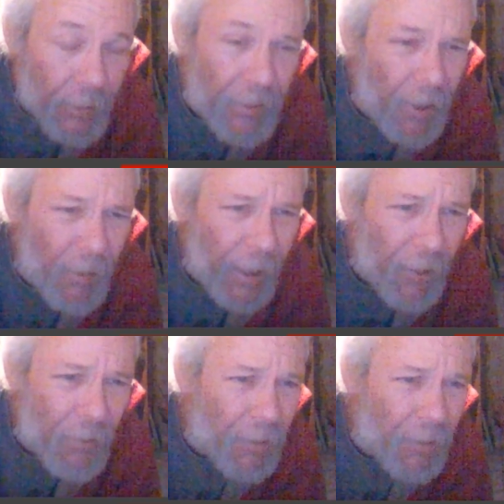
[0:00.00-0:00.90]
Do you know
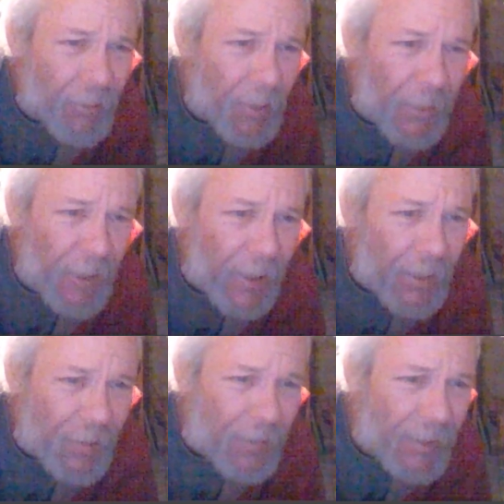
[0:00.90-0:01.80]
how long
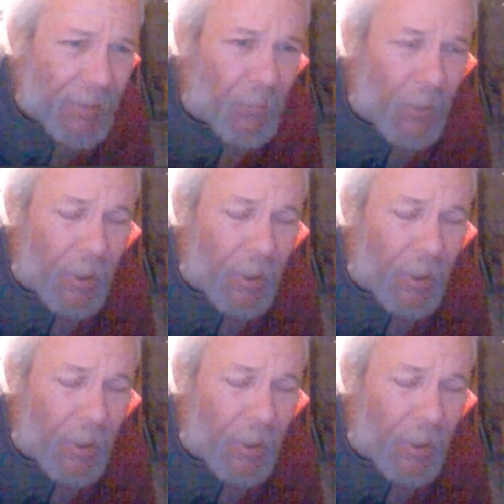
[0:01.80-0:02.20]
tribulations is and